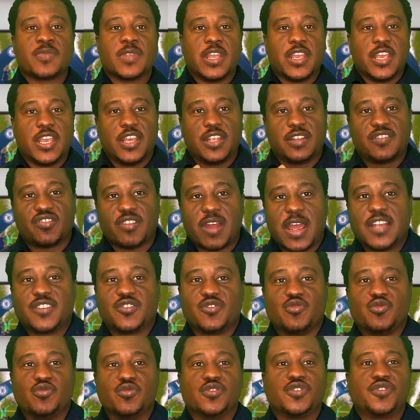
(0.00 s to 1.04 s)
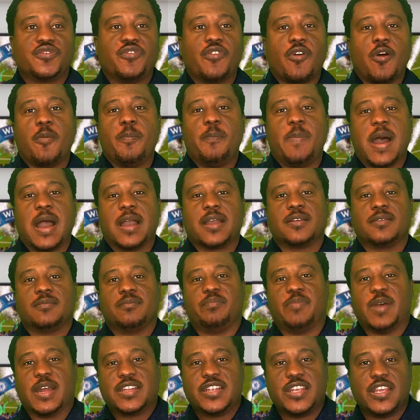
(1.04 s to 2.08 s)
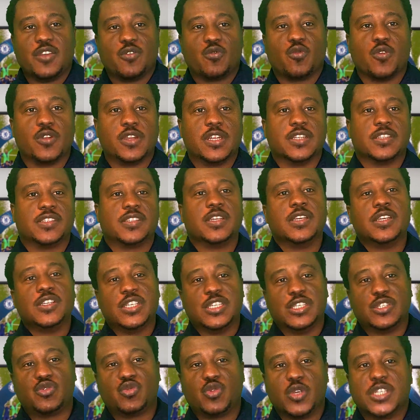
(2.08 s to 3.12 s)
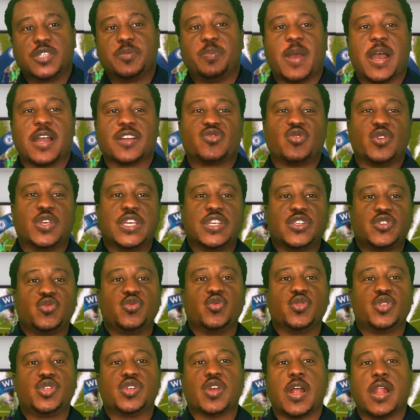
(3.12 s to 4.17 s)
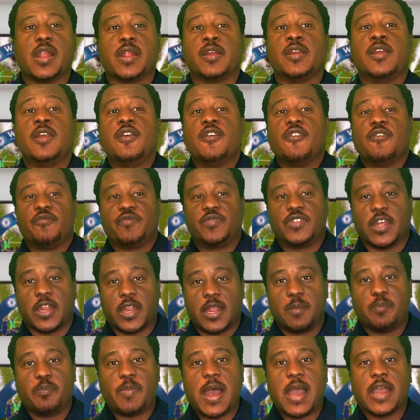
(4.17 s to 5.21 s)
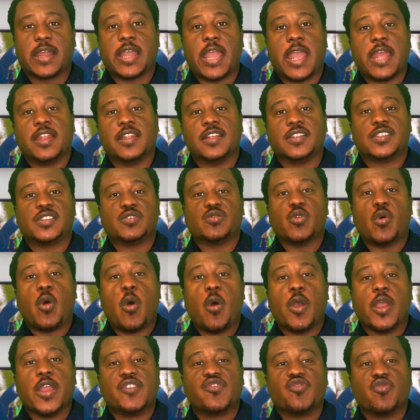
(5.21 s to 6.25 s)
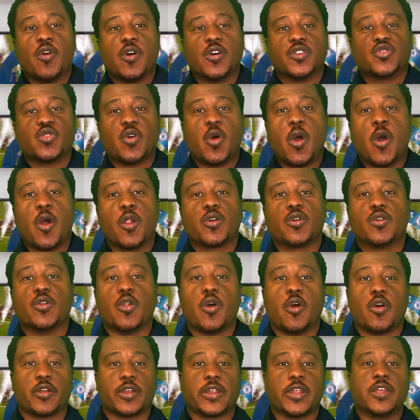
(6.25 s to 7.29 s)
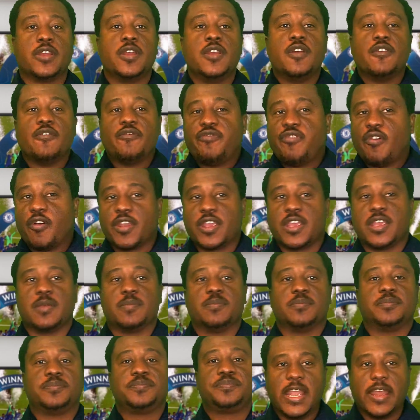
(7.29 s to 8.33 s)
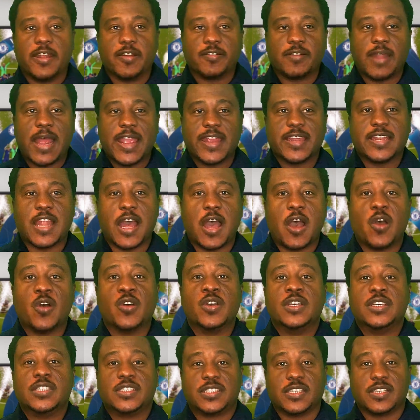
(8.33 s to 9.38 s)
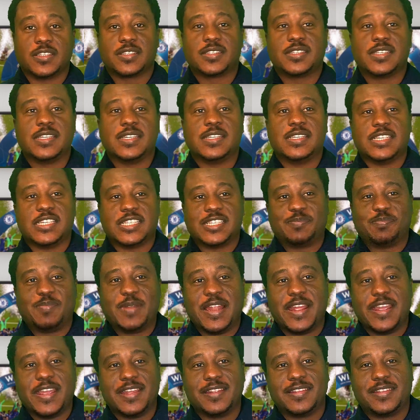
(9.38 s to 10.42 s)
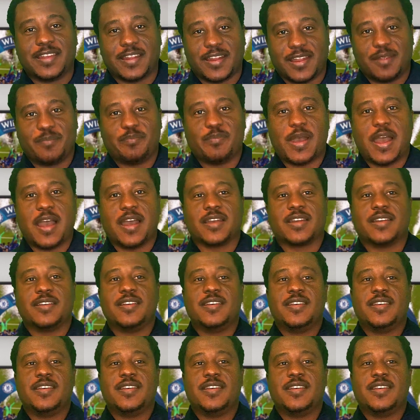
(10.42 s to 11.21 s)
He tried to use 4 back, but he couldn't. He switched back to his usual 3 back, and it was all glory for him. And right now, Chelsea is playing 3 back.